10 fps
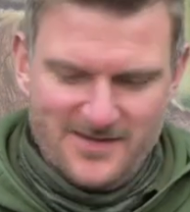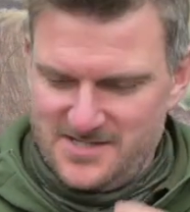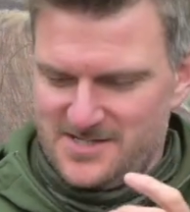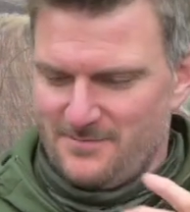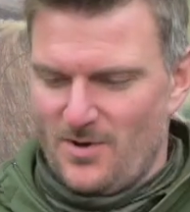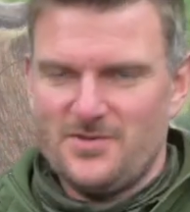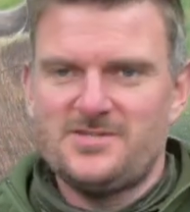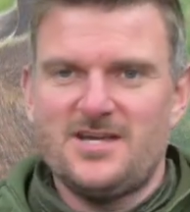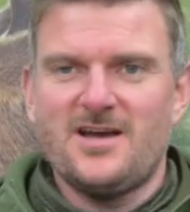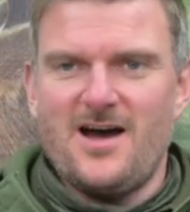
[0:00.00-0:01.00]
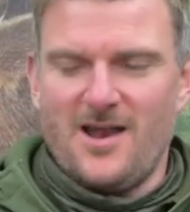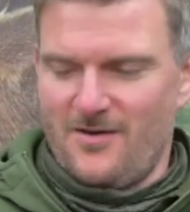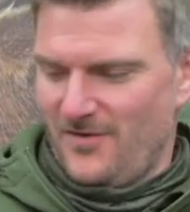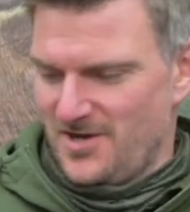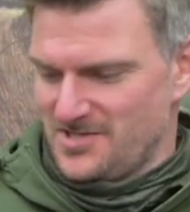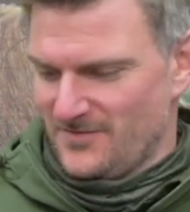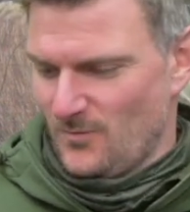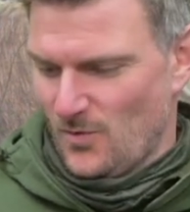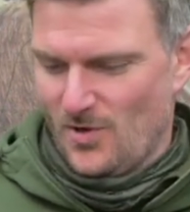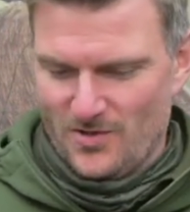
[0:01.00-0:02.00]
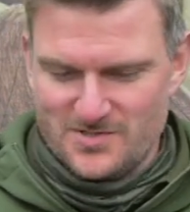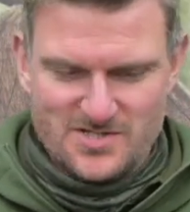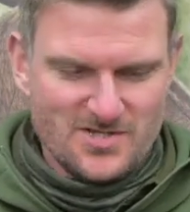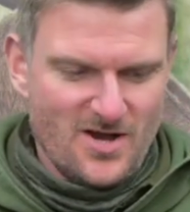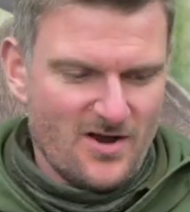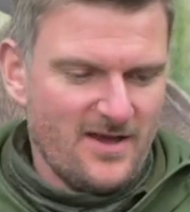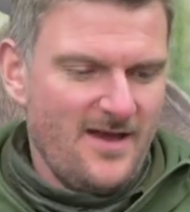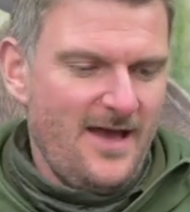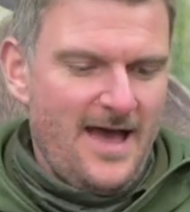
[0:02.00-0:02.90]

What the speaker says: This is the Monte Carlo version of the walnut stock.